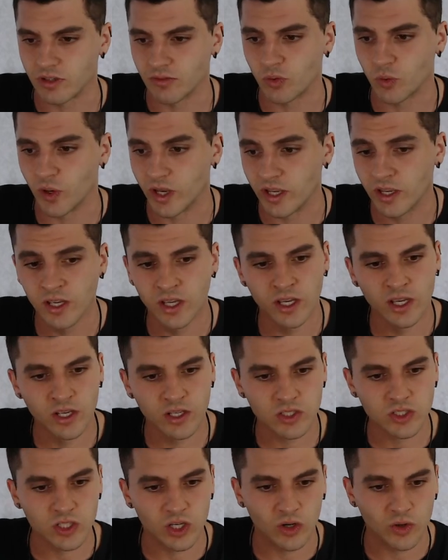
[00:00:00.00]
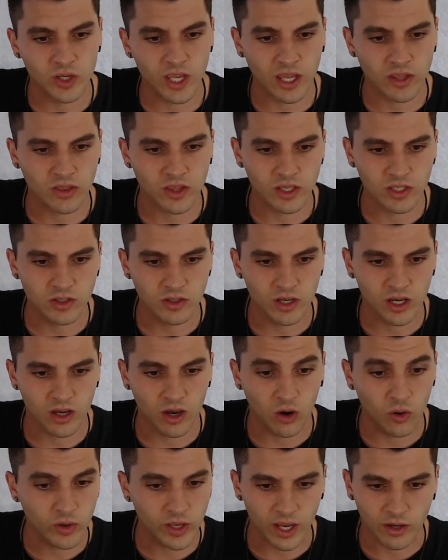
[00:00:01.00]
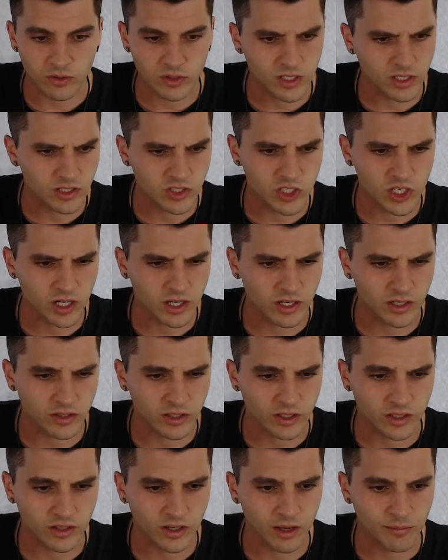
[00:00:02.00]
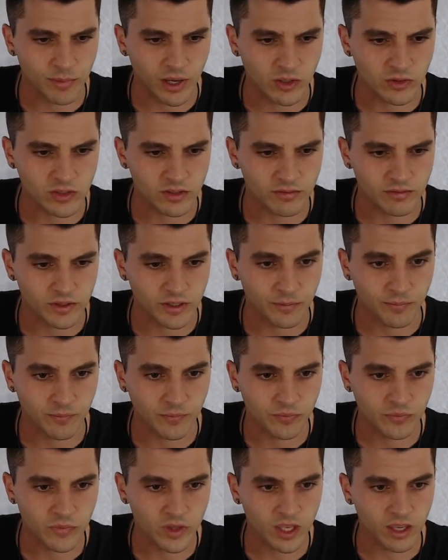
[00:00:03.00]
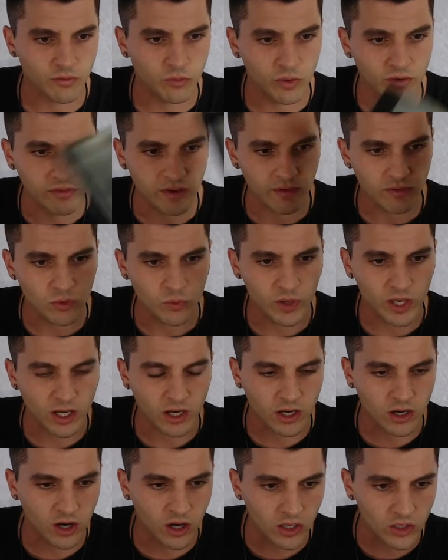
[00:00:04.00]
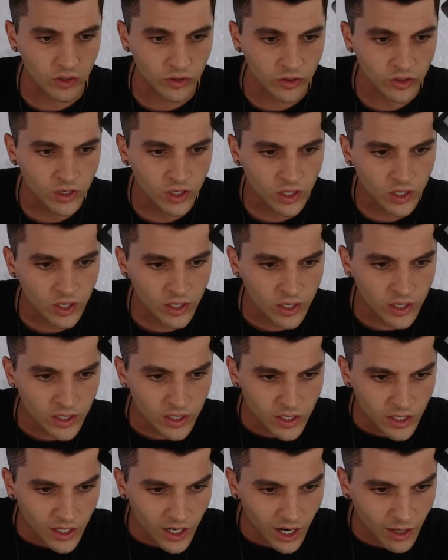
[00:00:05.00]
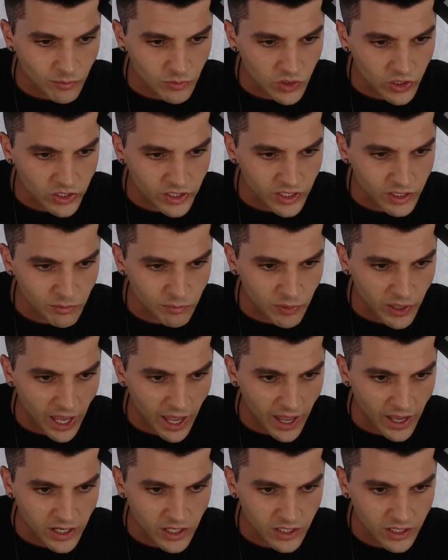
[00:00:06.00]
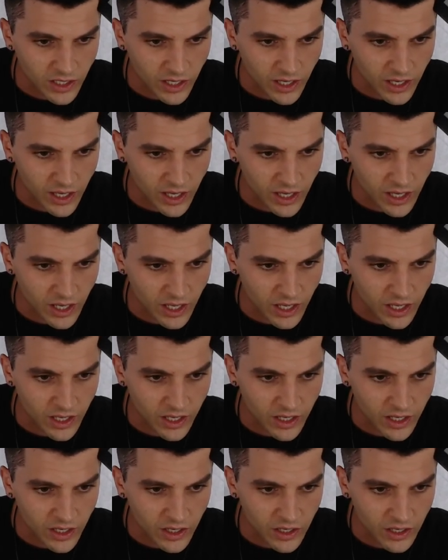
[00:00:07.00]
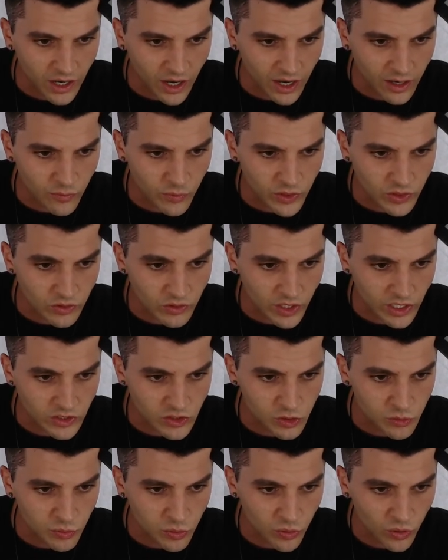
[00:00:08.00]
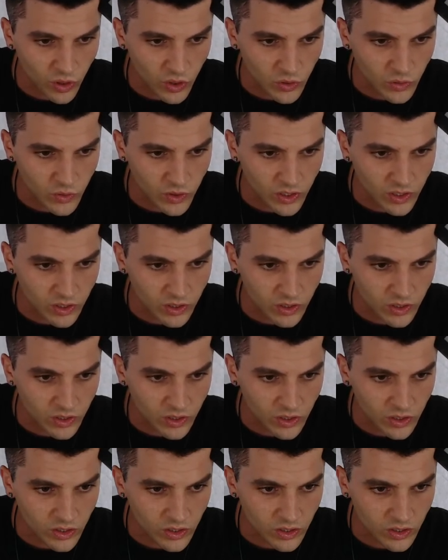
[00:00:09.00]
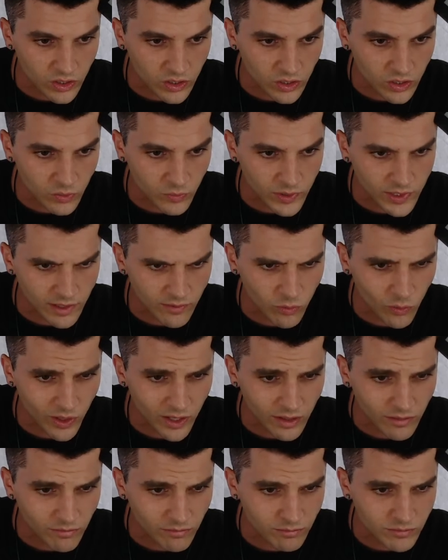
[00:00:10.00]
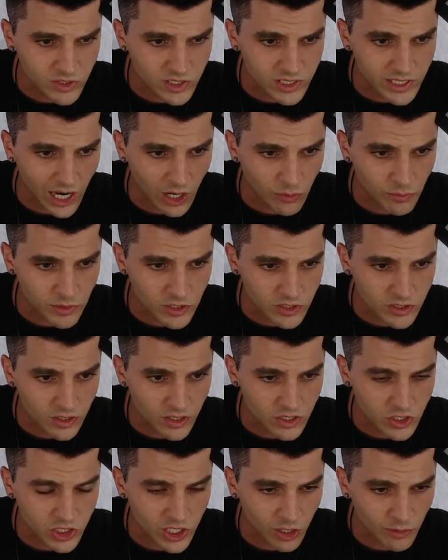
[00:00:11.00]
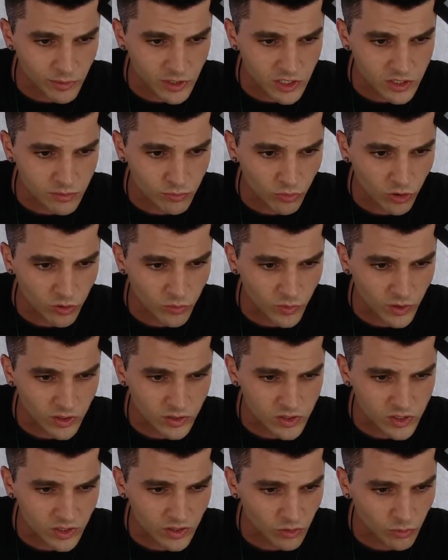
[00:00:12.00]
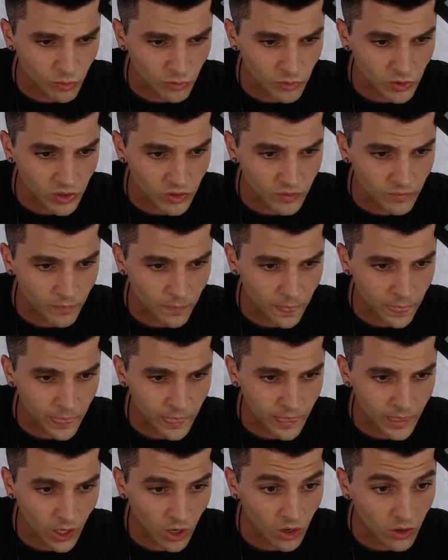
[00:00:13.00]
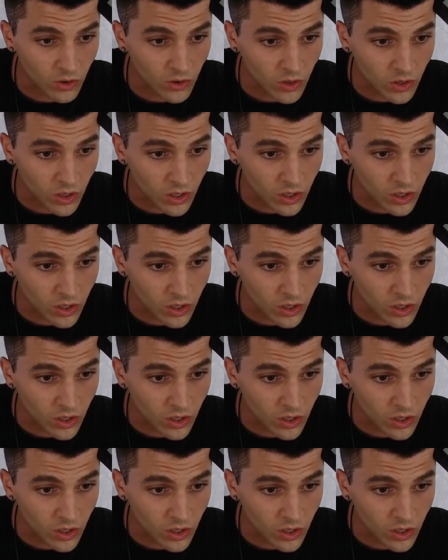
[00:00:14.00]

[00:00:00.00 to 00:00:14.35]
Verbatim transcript: giveaway. So yeah, thank you guys. Oh yeah, I was gonna check on the amount of um if we've given away a color. I'm looking back at iReader Light 2 Pro. Uh, we gave away a Xiaomi a Xiaomi smartwatch. I don't remember that. Oh,